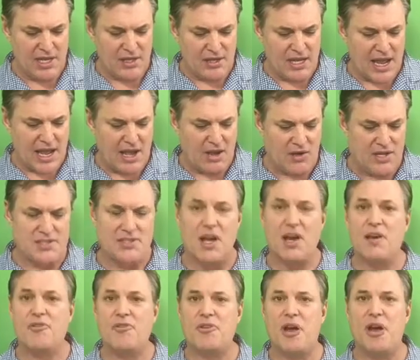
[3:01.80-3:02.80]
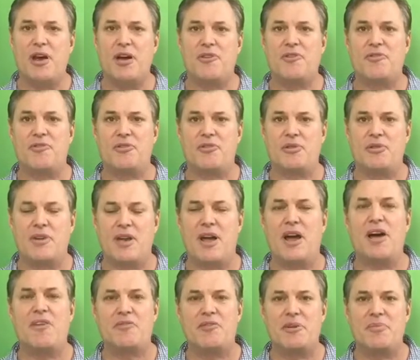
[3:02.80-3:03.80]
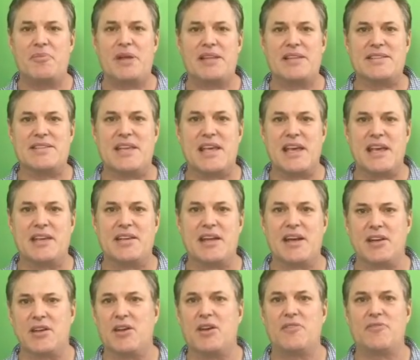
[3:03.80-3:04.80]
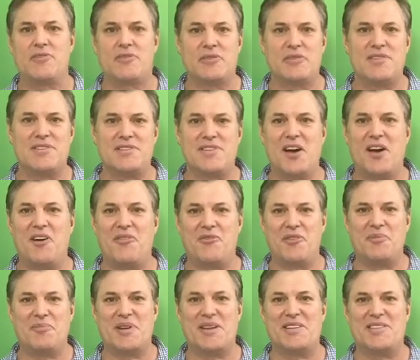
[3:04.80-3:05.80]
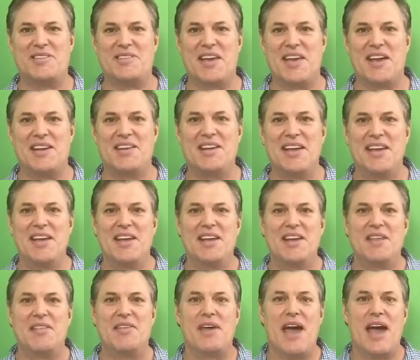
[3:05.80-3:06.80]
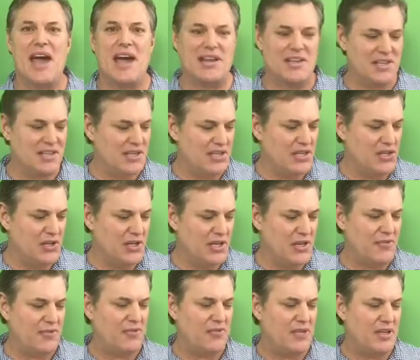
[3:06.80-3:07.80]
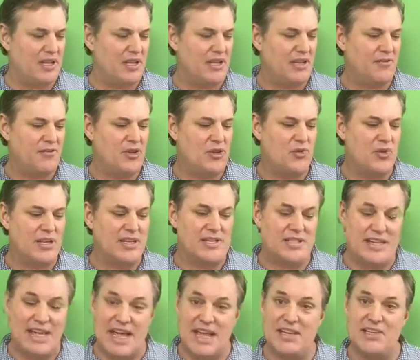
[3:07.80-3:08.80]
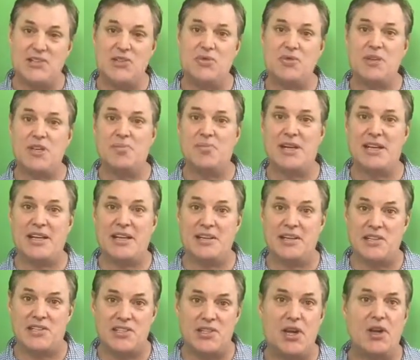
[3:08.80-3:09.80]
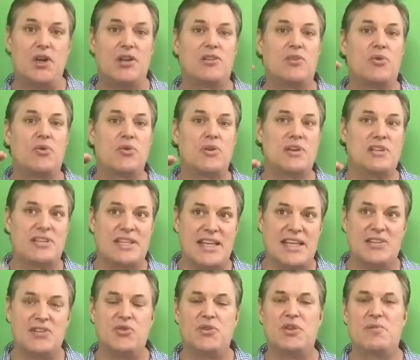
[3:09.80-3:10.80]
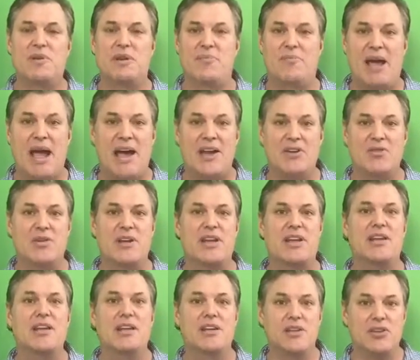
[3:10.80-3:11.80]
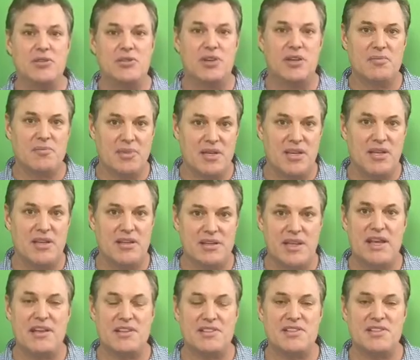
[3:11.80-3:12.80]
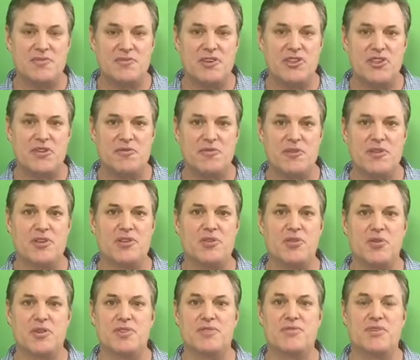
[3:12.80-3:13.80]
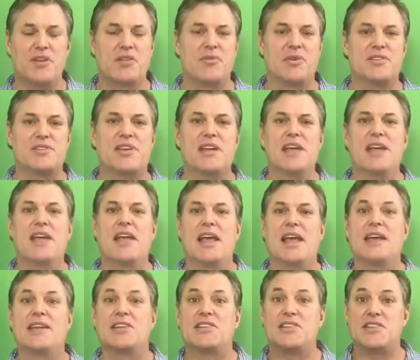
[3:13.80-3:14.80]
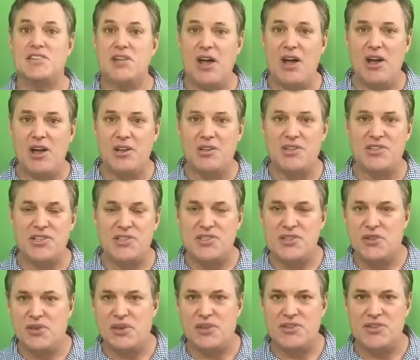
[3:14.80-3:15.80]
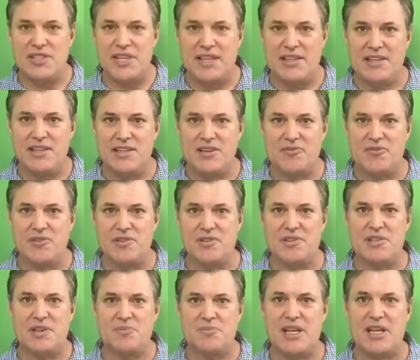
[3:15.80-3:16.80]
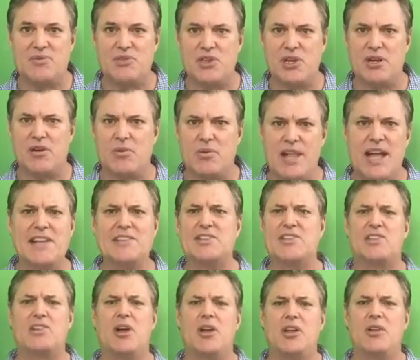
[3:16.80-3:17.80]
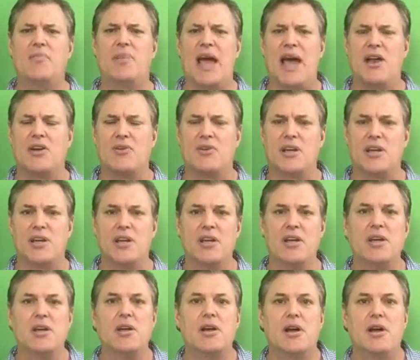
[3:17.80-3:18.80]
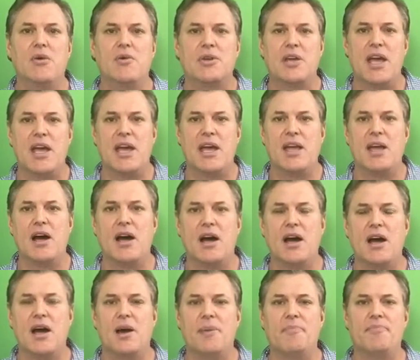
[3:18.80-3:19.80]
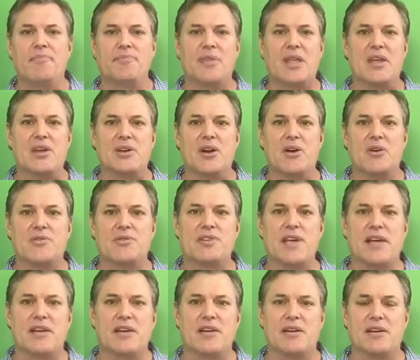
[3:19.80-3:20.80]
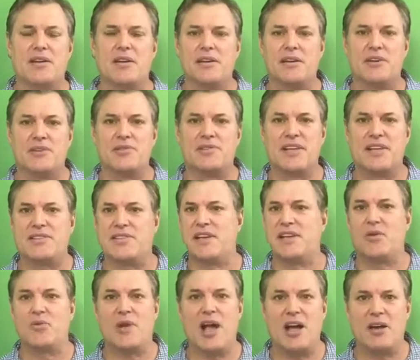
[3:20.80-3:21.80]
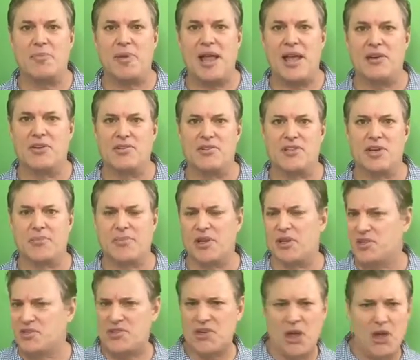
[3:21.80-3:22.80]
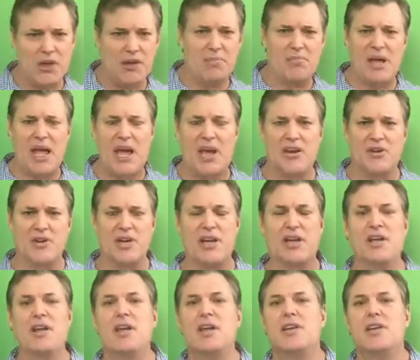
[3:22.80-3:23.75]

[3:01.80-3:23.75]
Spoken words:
Now, it's often been said, not awful, it's often been said, that if you intend to commit an assault or intend to commit a battery, that is sufficient for the tort. So in other words, an assault, just so you understand the difference, sometimes you hear, well, that's assault and battery. Okay, it's like sounds like a rock band or something. Assault and battery.